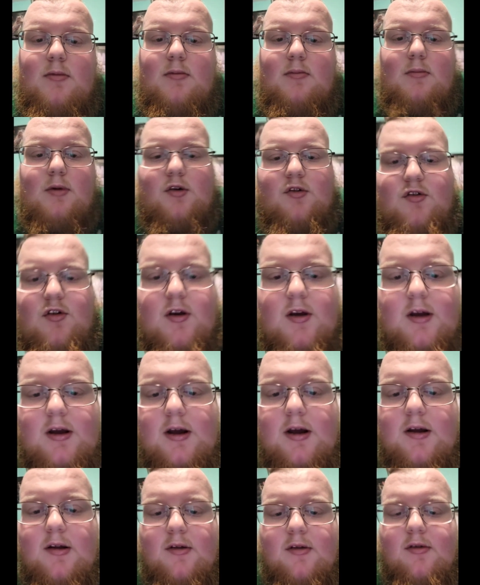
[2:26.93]
make sure you
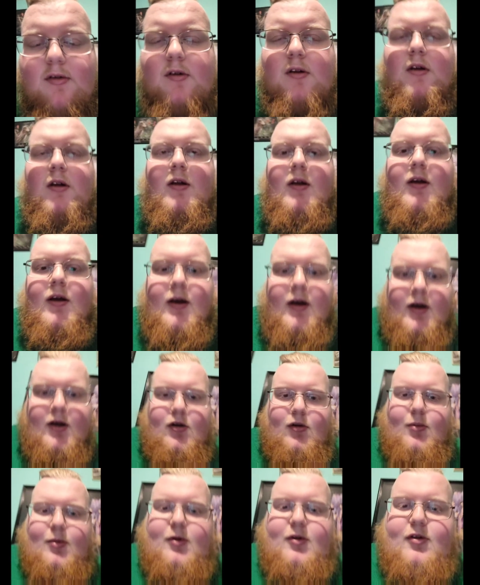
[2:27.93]
guys head
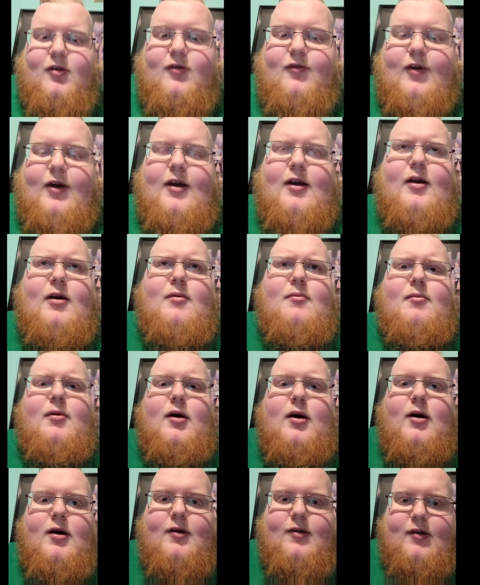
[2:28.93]
over to Viking
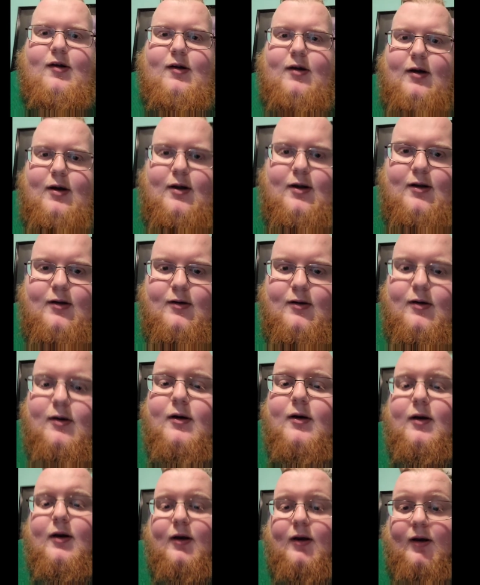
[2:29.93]
Unboxing and
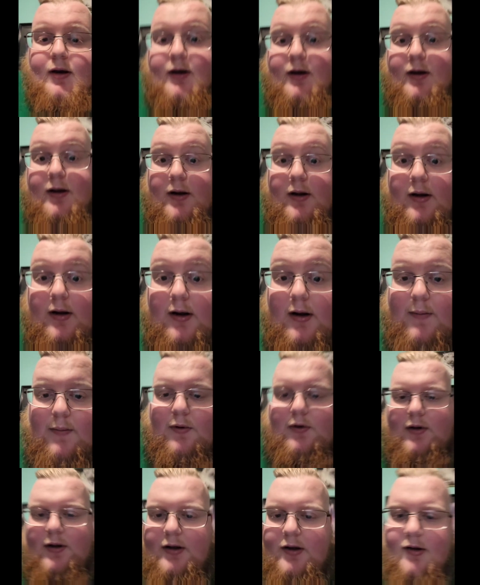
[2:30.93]
in a
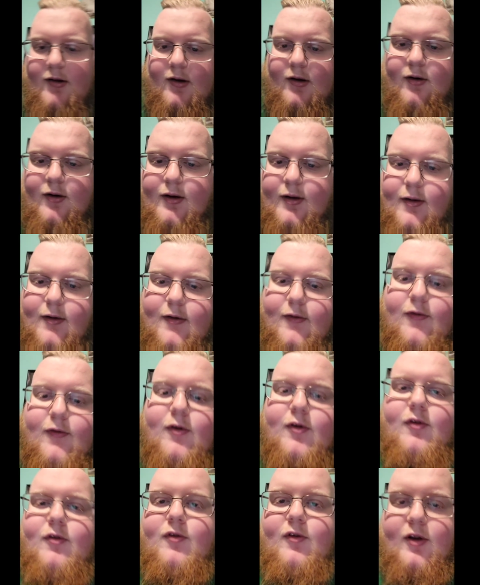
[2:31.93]
couple days, I'll get the
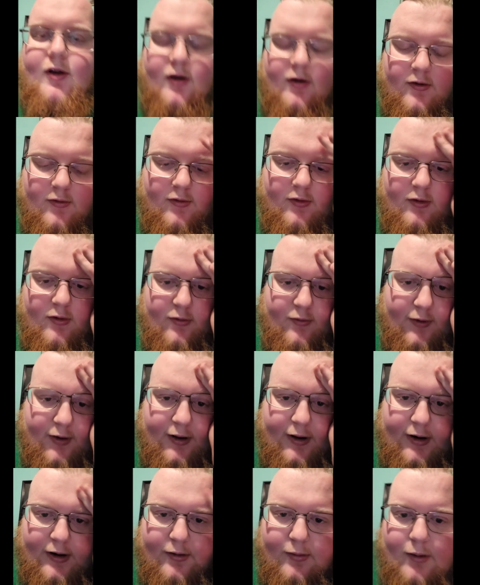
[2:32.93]
first video for
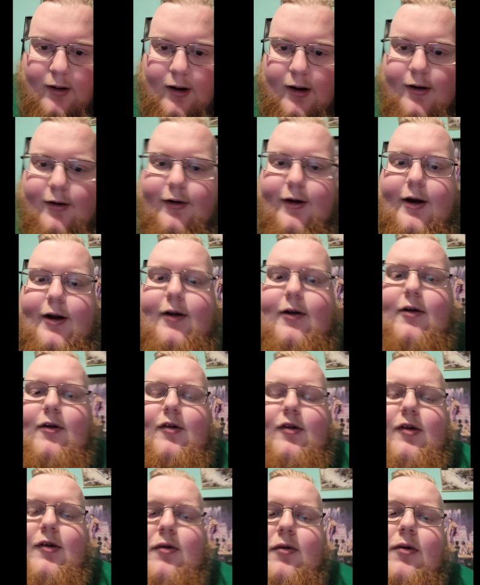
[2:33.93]
Viking Rock Collector,
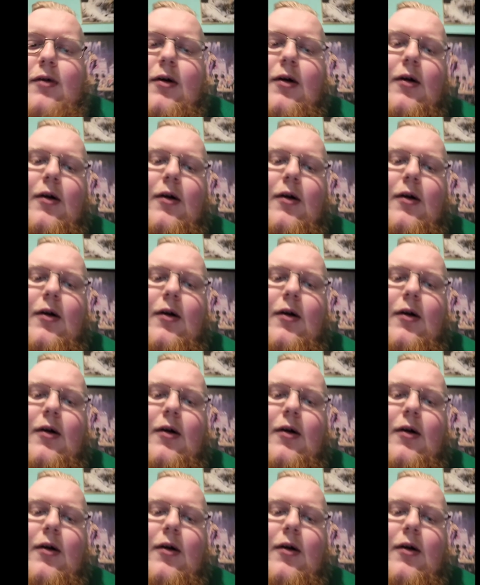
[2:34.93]
so